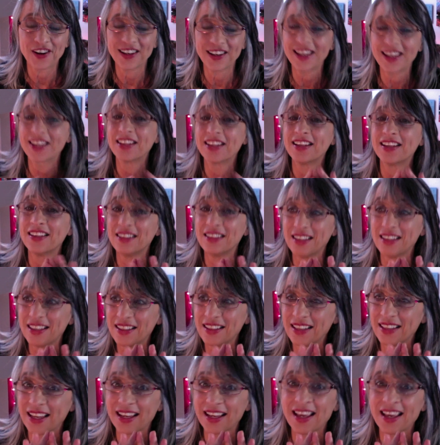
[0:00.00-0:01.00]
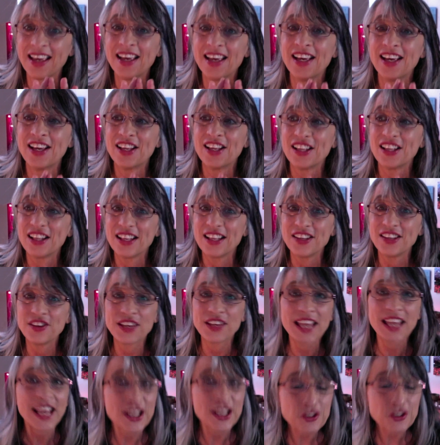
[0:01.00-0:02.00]
Like you
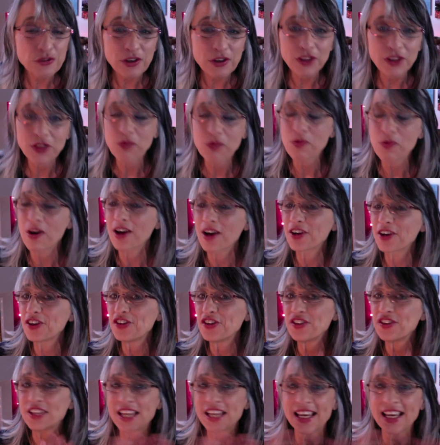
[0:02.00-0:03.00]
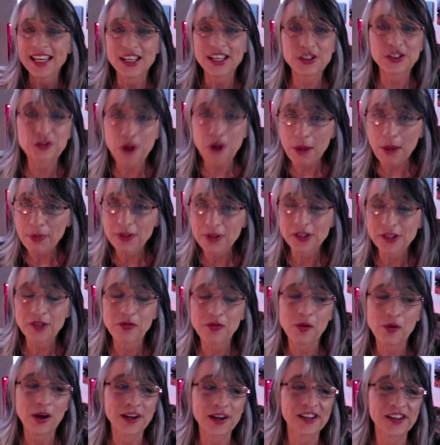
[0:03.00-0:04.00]
can't drink the water, you can't get droplets of
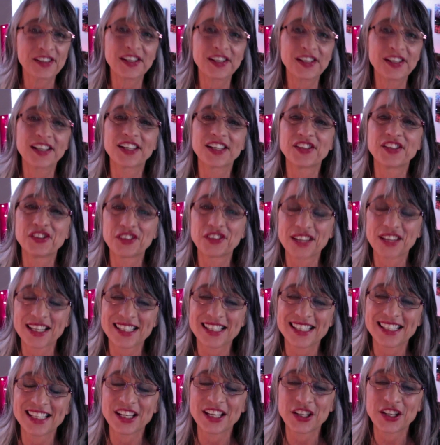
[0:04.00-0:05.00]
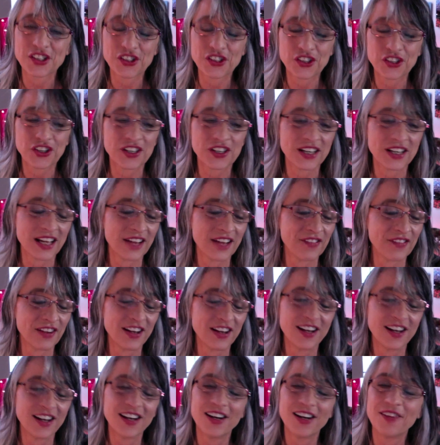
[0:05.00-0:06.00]
water in you because you'll get sick. And sure enough,
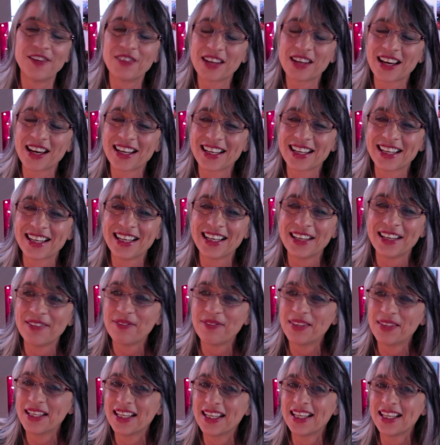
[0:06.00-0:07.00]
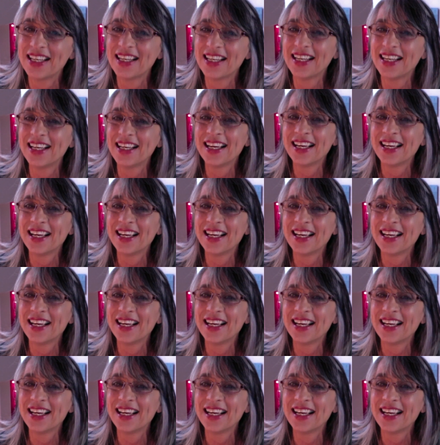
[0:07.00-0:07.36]
oh my God, it hit me